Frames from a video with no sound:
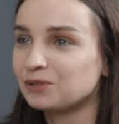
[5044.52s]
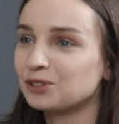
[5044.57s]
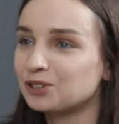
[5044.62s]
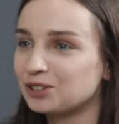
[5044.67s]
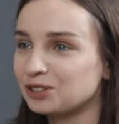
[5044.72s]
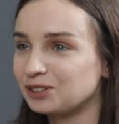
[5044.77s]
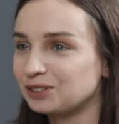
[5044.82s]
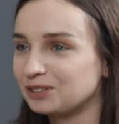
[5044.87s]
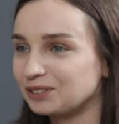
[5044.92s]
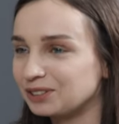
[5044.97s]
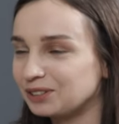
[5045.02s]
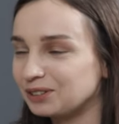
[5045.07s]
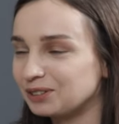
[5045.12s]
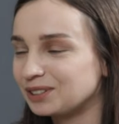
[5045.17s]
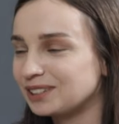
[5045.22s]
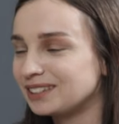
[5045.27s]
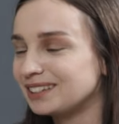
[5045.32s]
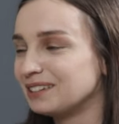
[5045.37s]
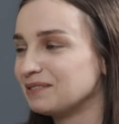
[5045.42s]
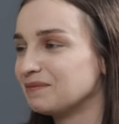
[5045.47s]
which you, you
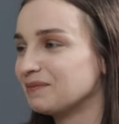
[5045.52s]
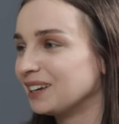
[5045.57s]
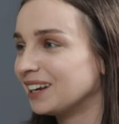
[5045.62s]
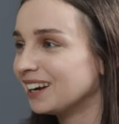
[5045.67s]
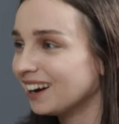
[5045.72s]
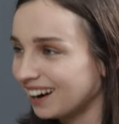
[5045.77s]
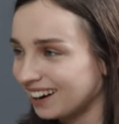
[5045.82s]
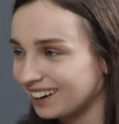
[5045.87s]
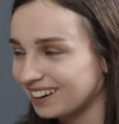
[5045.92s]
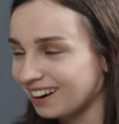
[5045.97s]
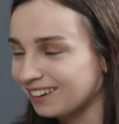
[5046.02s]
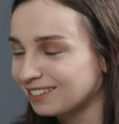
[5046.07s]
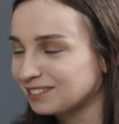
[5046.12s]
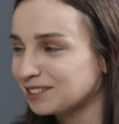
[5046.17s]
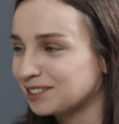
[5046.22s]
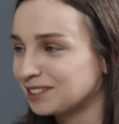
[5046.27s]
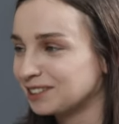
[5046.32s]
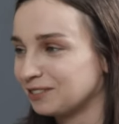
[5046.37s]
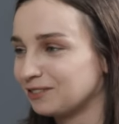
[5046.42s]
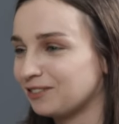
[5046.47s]
see in me. I, I
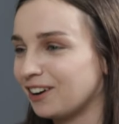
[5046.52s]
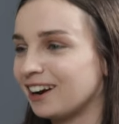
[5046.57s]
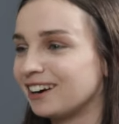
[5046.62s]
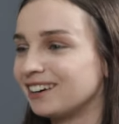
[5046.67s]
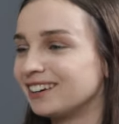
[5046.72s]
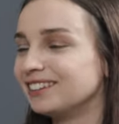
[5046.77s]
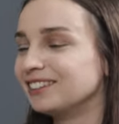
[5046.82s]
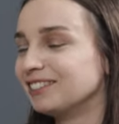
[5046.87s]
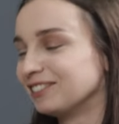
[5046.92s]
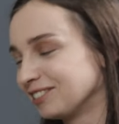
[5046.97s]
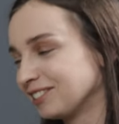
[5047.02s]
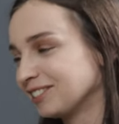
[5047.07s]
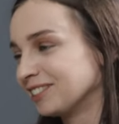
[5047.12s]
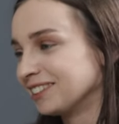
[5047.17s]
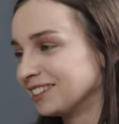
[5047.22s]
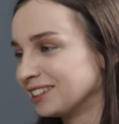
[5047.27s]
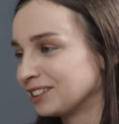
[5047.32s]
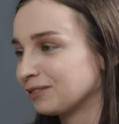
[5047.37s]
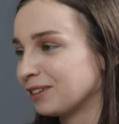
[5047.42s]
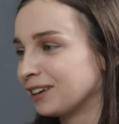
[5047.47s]
also see the fire in you, so
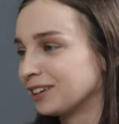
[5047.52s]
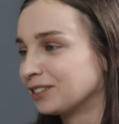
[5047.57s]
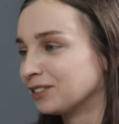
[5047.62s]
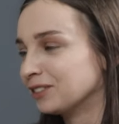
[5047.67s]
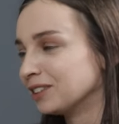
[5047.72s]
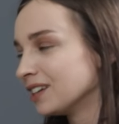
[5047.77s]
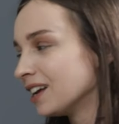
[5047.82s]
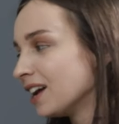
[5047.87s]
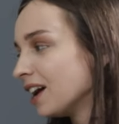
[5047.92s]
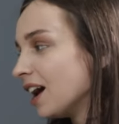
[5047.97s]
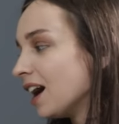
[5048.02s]
this is quite good.